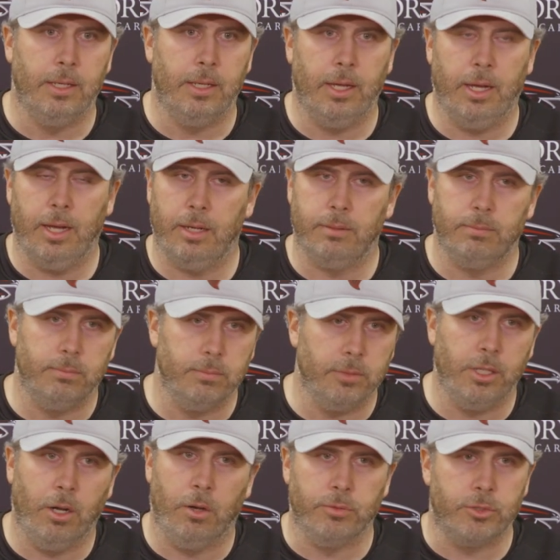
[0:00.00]
Um,
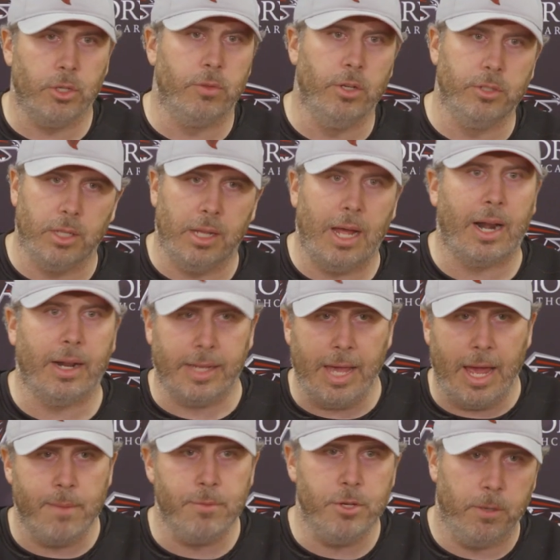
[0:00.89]
you know, so there's a lot of
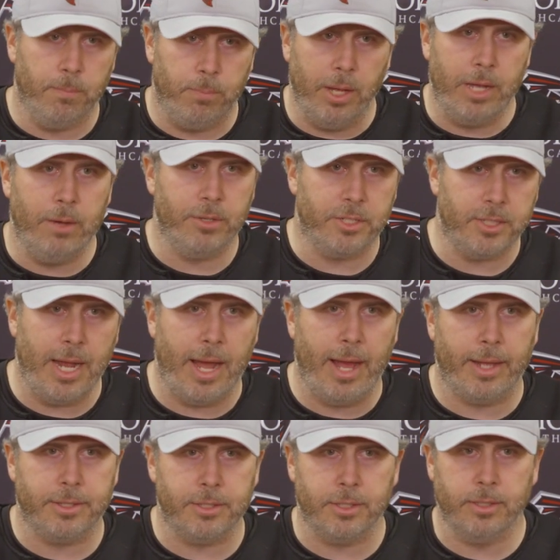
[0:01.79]
games you can play with
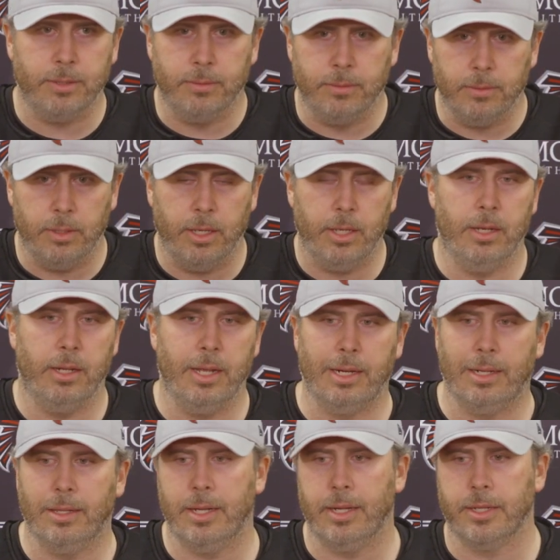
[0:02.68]
stats and, and
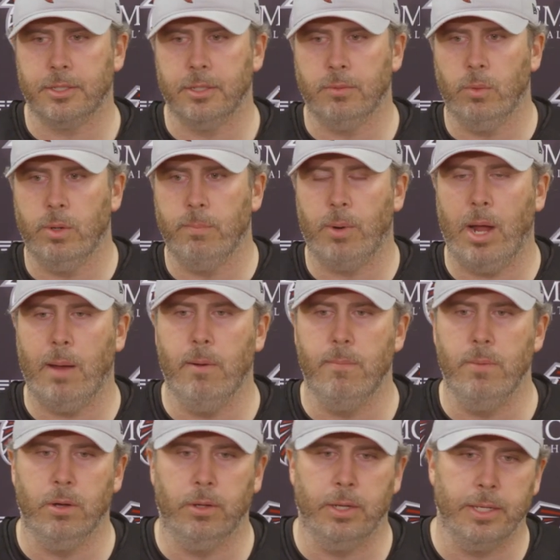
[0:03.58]
analytics and win
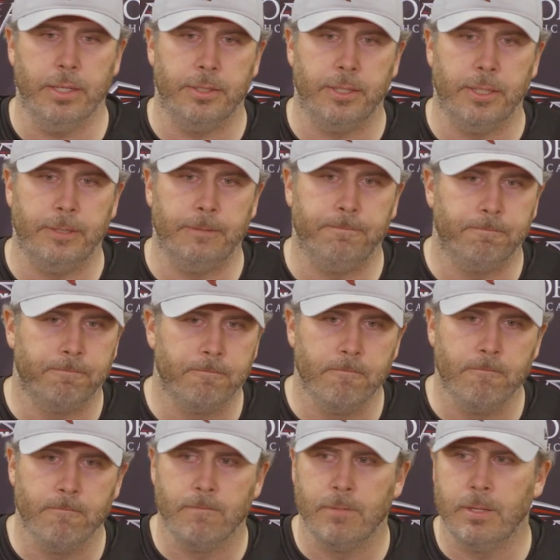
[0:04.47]
probabilities, and
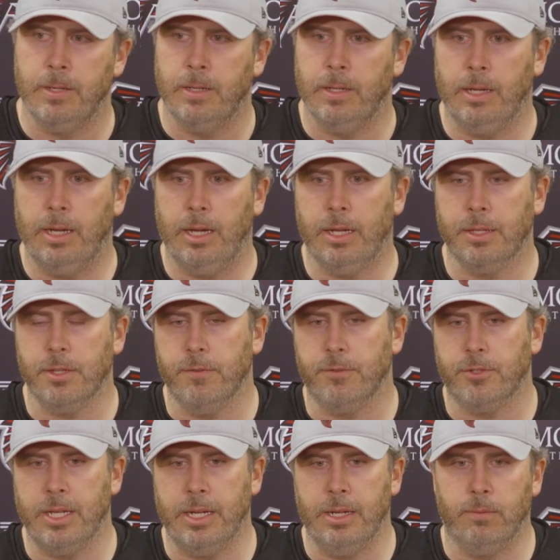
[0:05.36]
uh,
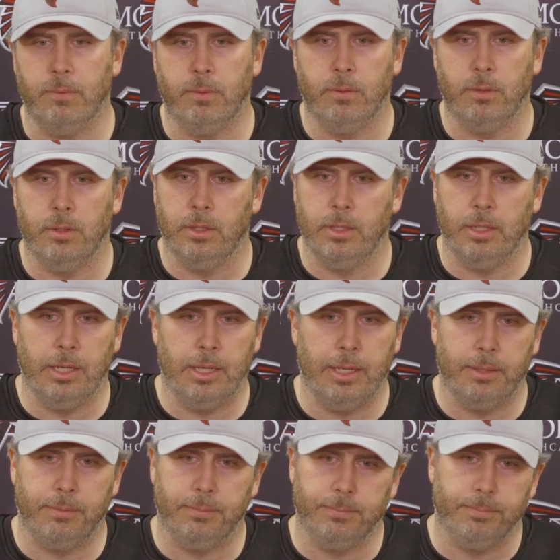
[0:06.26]
you've seen it,
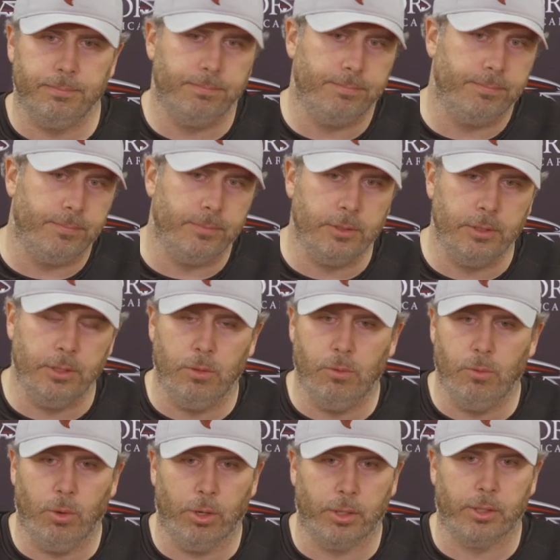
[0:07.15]
uh, you know,
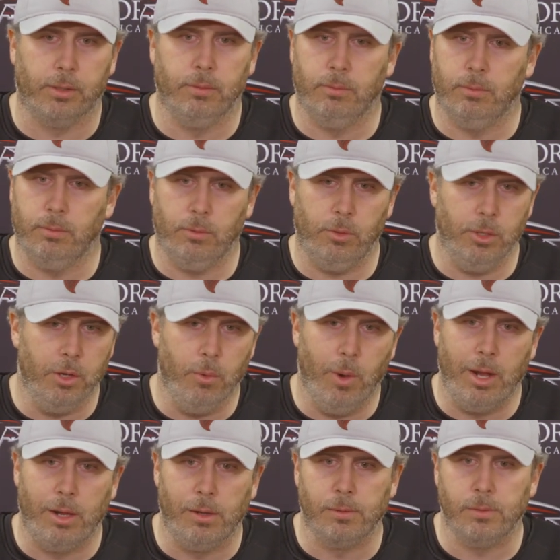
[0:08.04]
work really
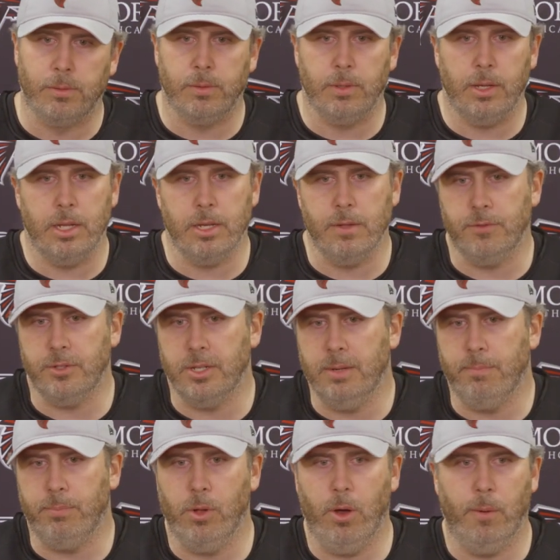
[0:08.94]
well, and you've
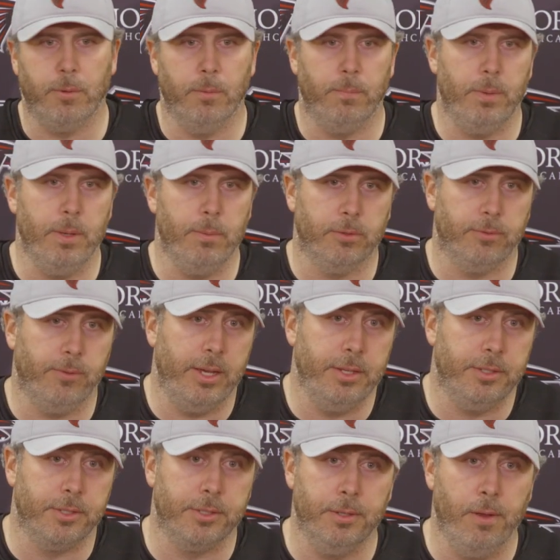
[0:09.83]
seen it blow up people's
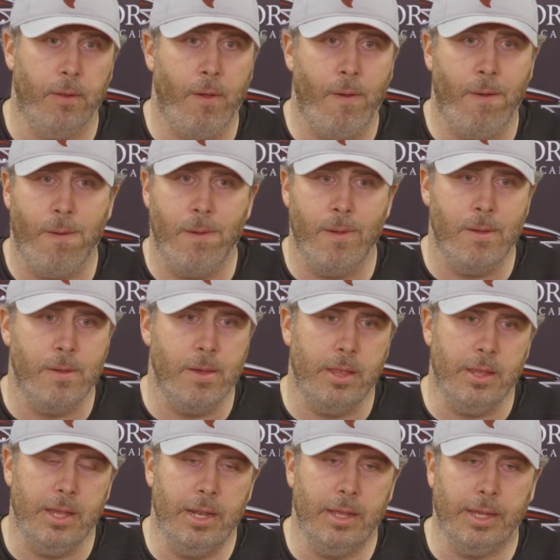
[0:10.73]
faces
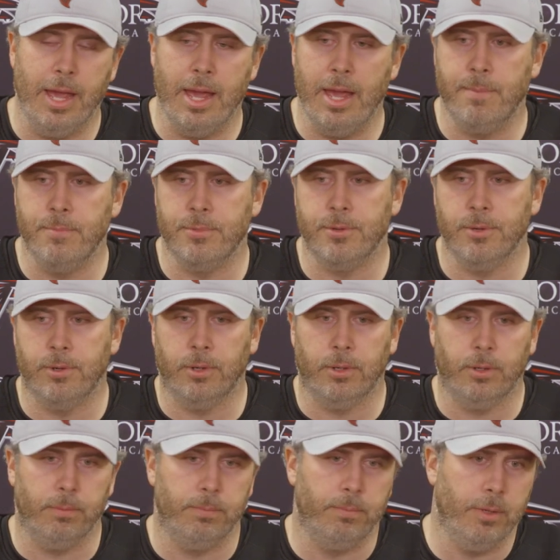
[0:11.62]
in the games
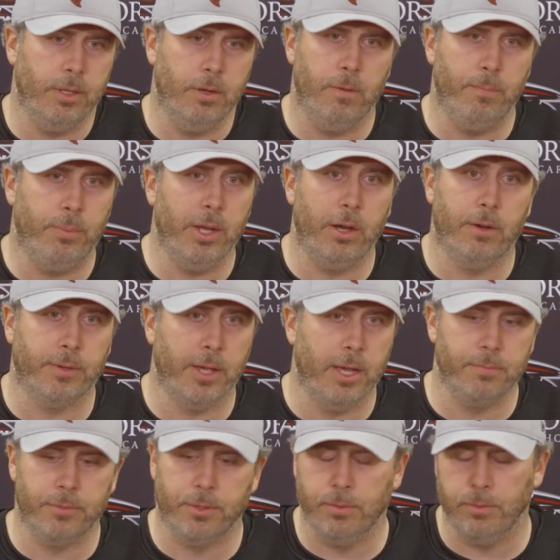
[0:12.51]
or you know in playoff
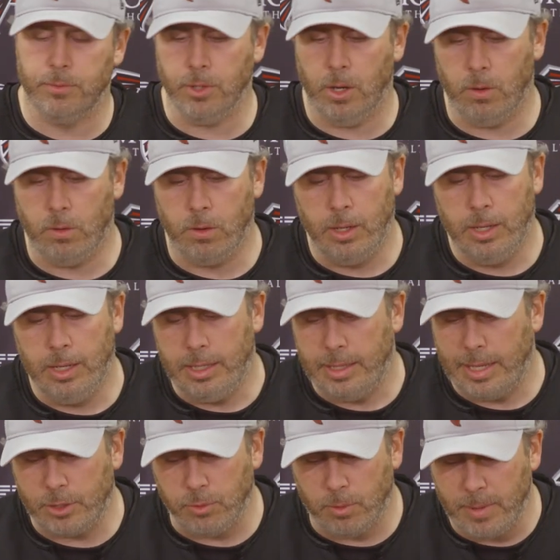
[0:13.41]
games. So
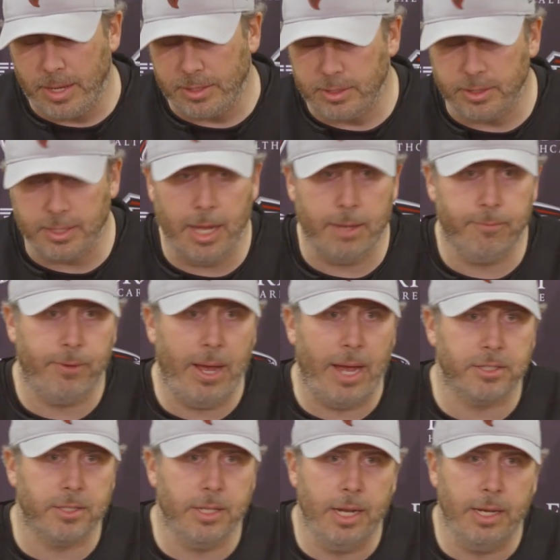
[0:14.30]
that's what makes this game
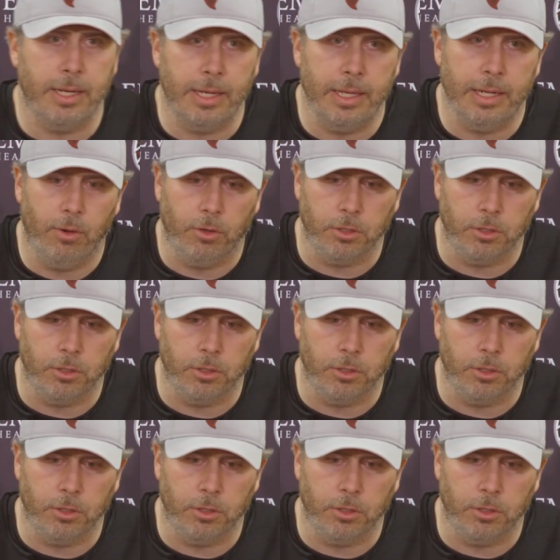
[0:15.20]
fascinating, and